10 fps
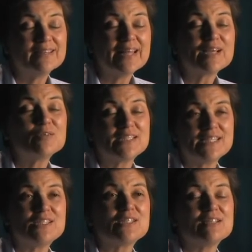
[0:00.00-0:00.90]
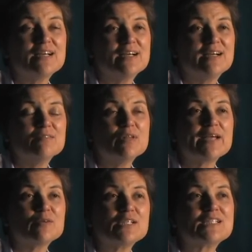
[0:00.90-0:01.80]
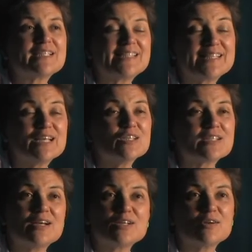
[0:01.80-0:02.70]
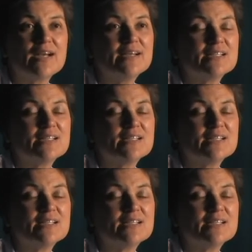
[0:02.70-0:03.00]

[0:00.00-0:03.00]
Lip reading: language skills aren't great,